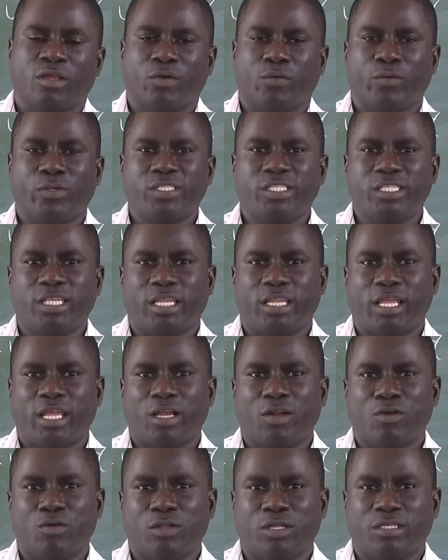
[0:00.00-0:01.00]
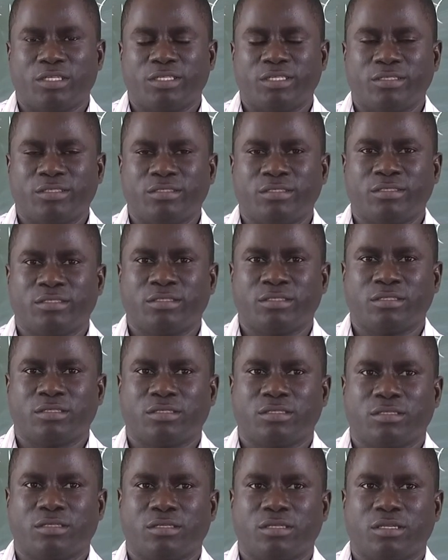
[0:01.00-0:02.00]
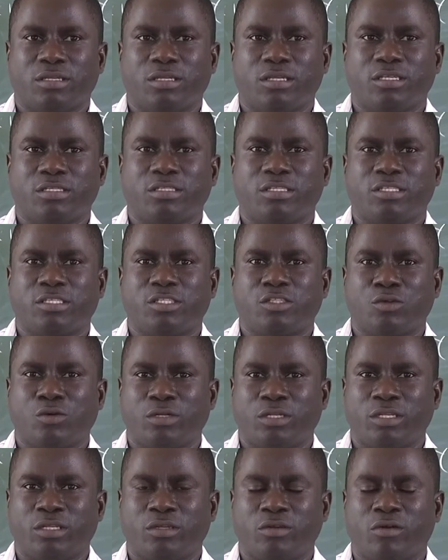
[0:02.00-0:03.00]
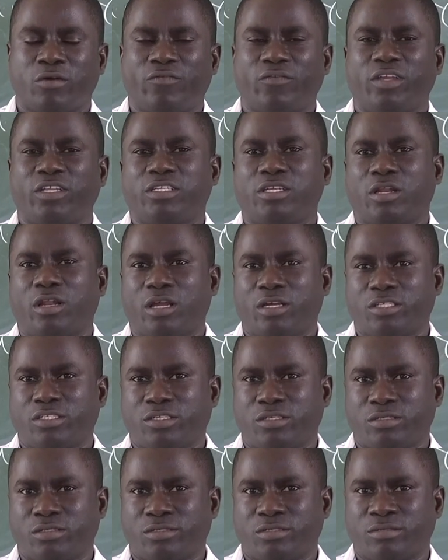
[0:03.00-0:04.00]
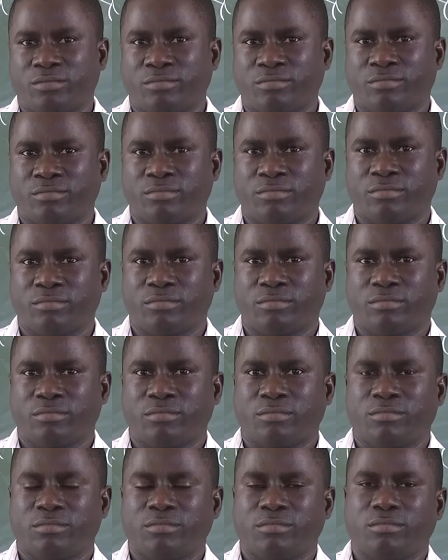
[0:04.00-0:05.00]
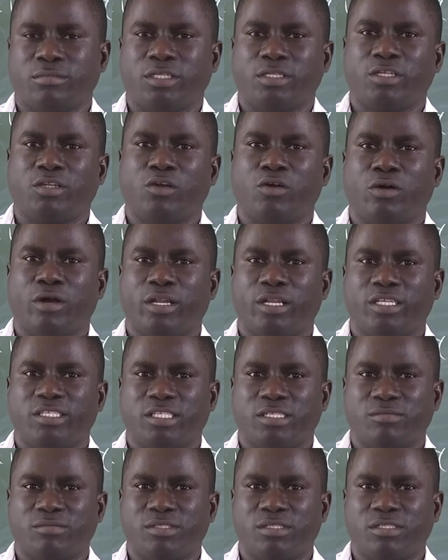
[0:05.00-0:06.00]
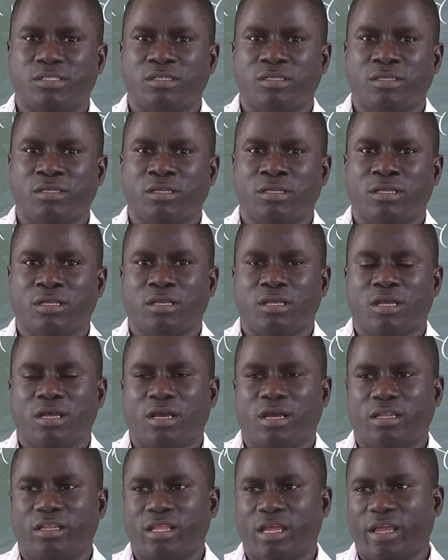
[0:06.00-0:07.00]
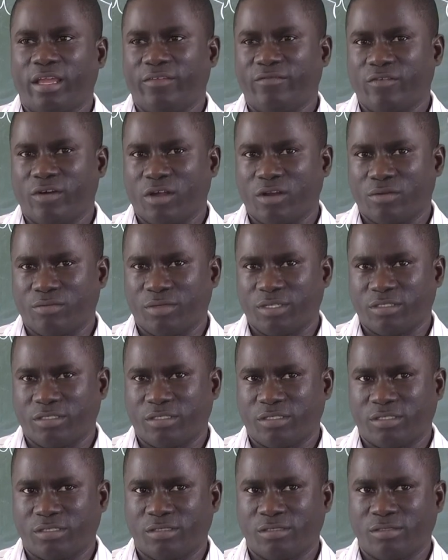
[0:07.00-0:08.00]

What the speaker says: We said ecology is the study of interactions between organisms and their environment.